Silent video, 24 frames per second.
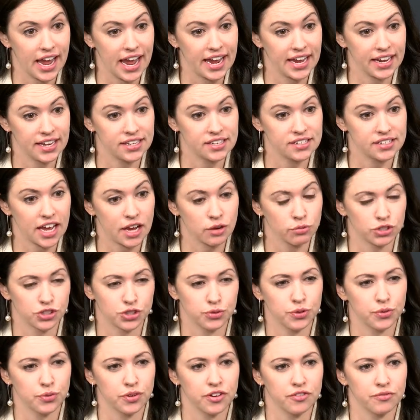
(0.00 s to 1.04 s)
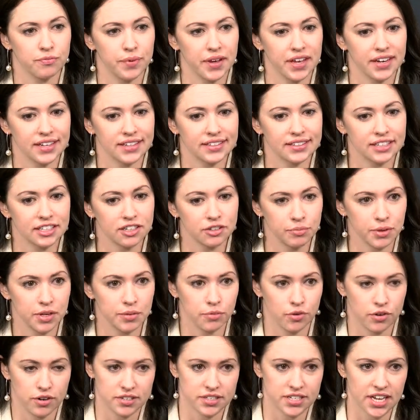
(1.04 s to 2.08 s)
and I wish we would have been a little
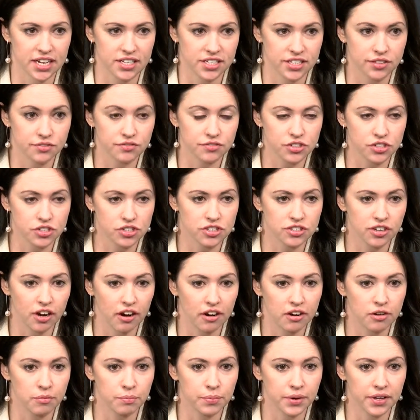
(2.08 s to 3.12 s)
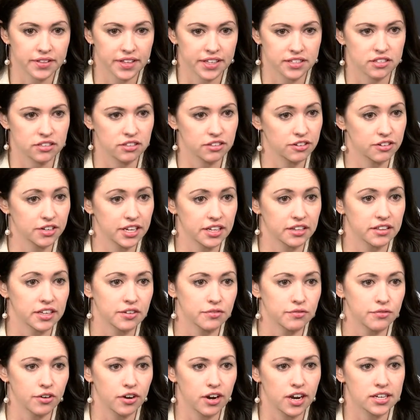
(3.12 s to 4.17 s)
bit more attentive to start, but that's a learning
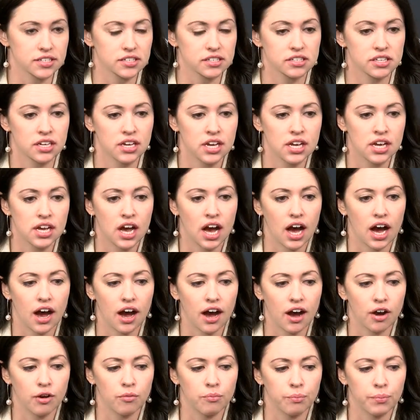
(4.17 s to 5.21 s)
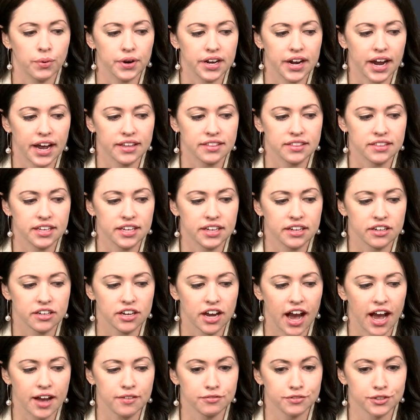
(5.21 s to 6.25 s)
thing for us. Um, but I think think
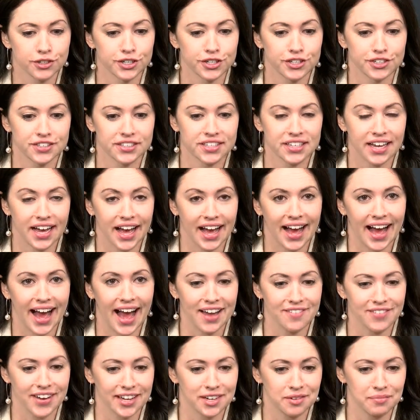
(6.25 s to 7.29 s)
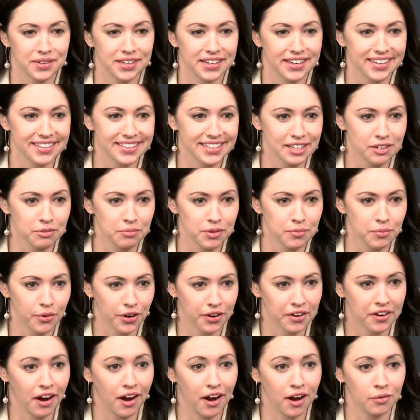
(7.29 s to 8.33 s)
I've learned I've had to be a little bit
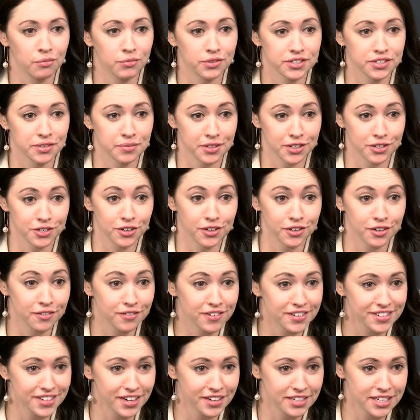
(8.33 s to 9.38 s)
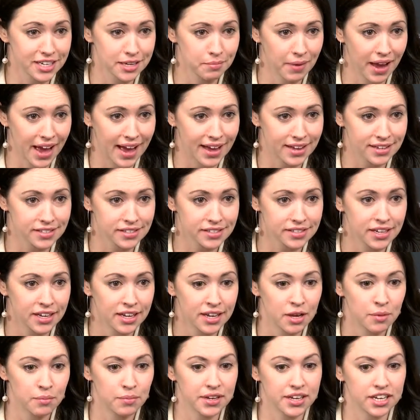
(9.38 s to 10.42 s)
more calm with some of the turnovers our team has
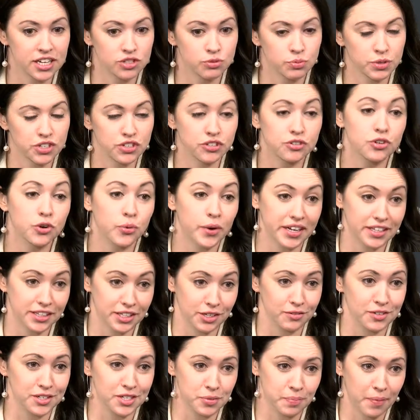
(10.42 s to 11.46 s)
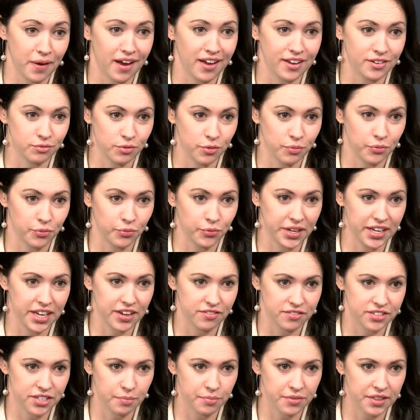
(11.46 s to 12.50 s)
because we do quickly respond when we
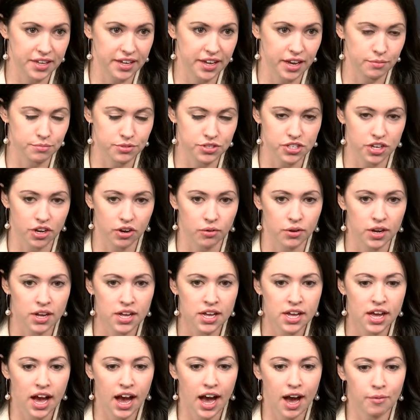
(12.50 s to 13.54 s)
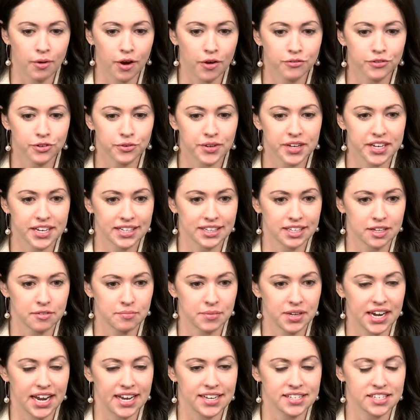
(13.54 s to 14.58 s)
give something up. So um, hopefully we can
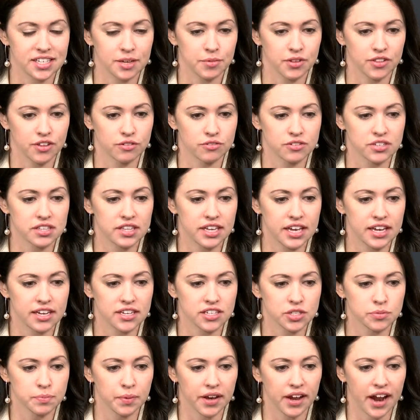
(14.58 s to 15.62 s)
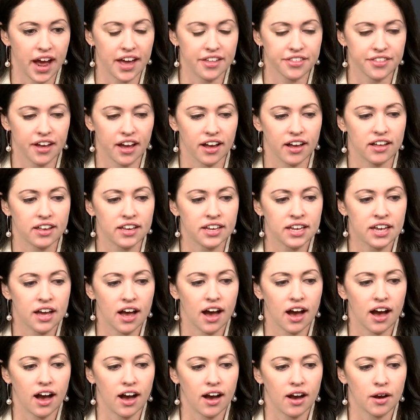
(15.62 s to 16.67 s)
eliminate some of those things. But I thought
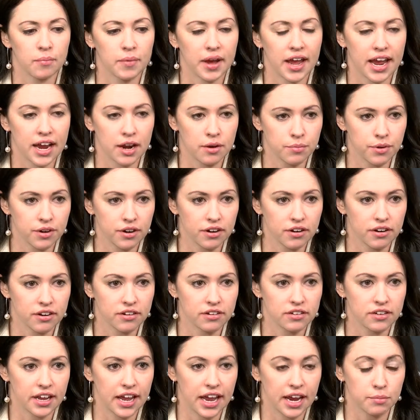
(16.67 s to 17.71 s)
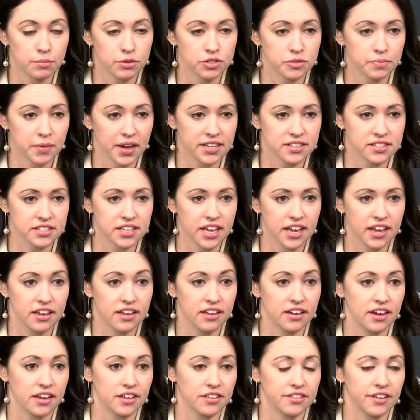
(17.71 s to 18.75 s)
um, Amber, Amber's mindset,
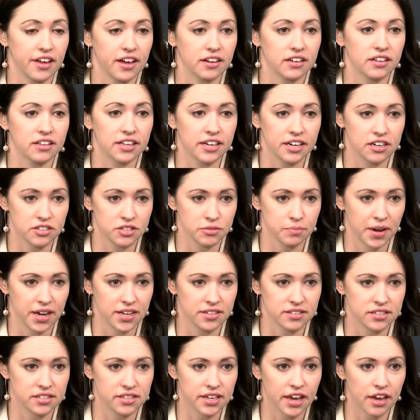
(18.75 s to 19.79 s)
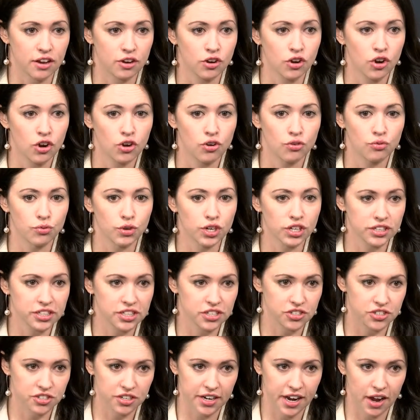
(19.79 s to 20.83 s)
and I thought Claire's mindset really
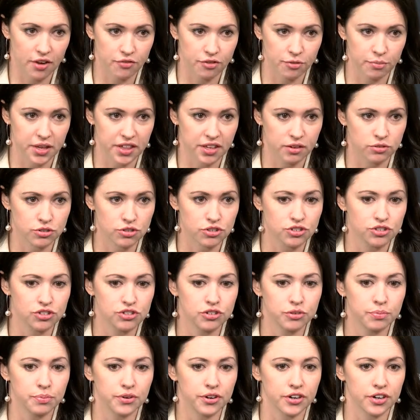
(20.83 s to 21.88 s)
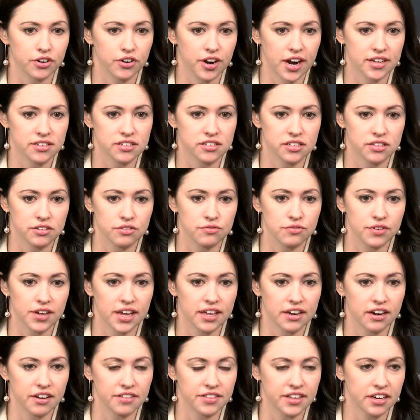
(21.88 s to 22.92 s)
stood out for me. They were super aggressive,
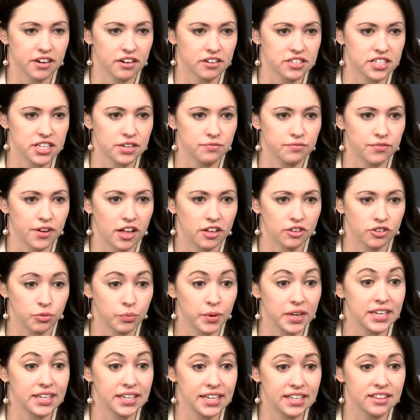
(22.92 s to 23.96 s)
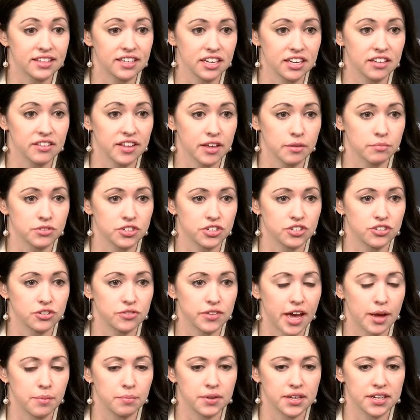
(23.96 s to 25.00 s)
and I think our team followed. And we needed them to do
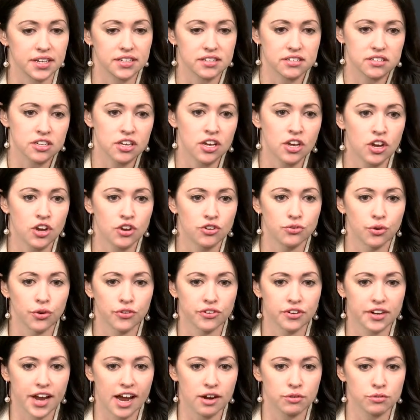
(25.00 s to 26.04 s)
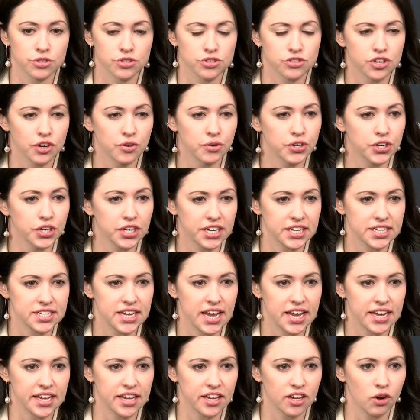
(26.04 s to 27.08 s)
that because Northern Iowa is so good at
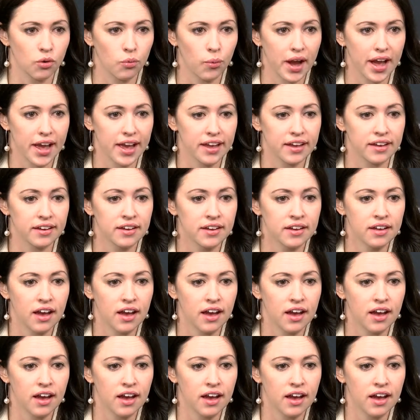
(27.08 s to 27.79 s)
taking away,